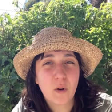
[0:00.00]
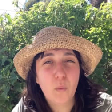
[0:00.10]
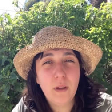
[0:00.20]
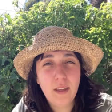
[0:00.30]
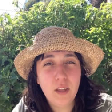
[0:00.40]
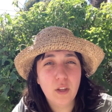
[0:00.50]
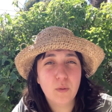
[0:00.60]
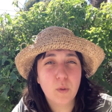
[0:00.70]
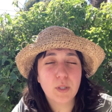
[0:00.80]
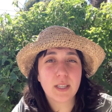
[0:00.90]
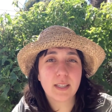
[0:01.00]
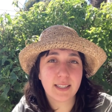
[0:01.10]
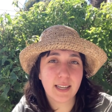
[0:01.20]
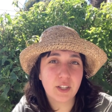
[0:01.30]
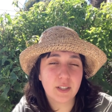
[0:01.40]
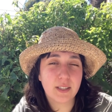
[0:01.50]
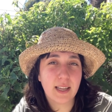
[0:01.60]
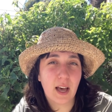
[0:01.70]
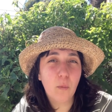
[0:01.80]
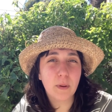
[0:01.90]
we use sketches
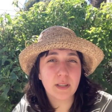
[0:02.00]
to help